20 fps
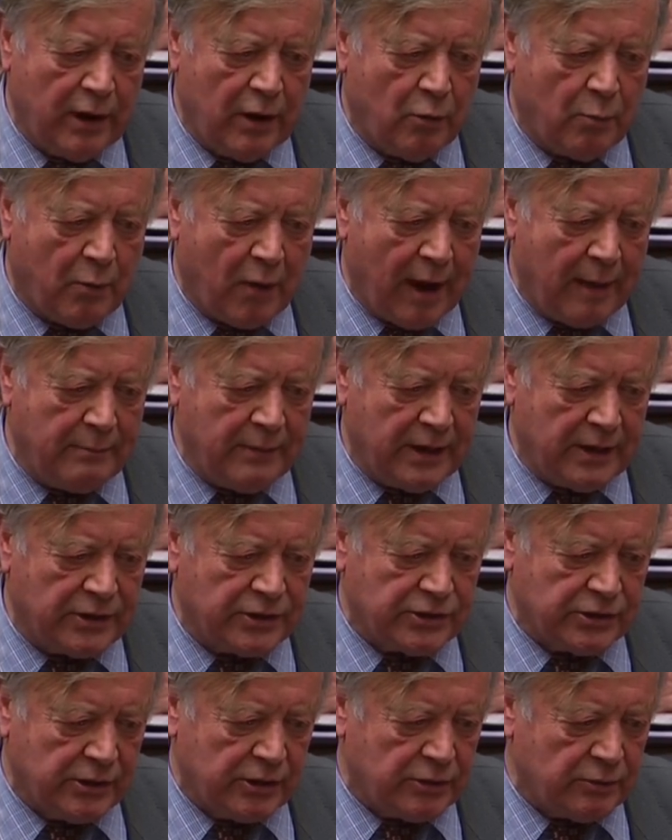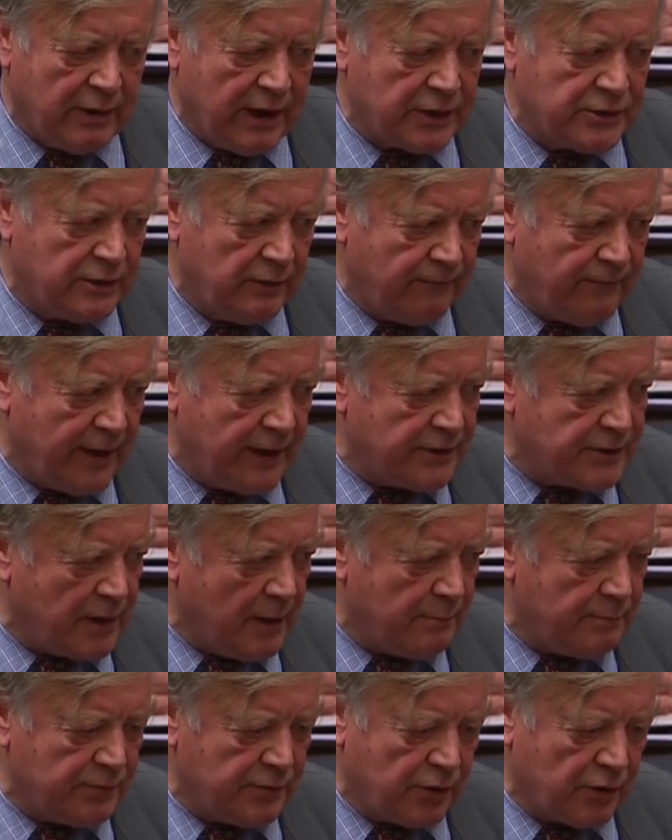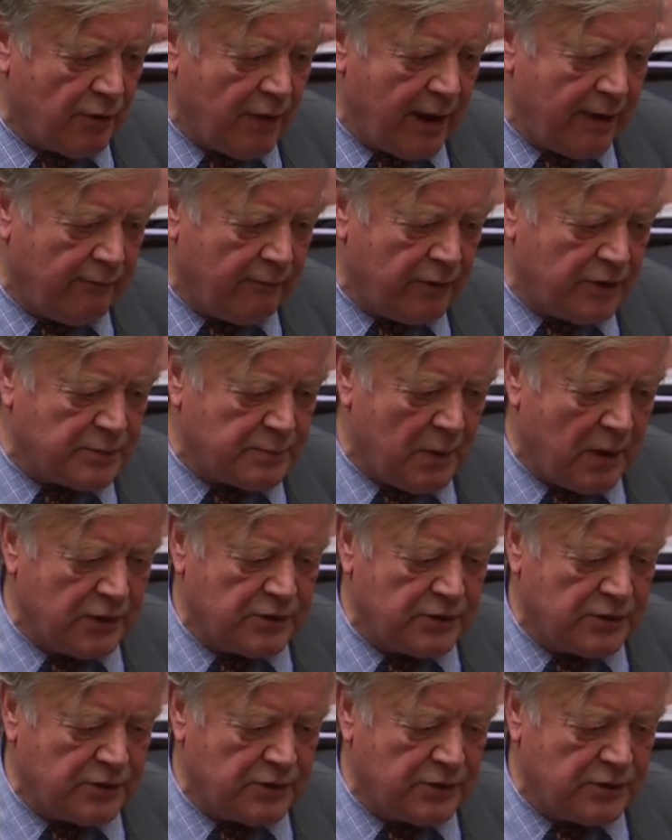real Prime Minister to actually face up to the grave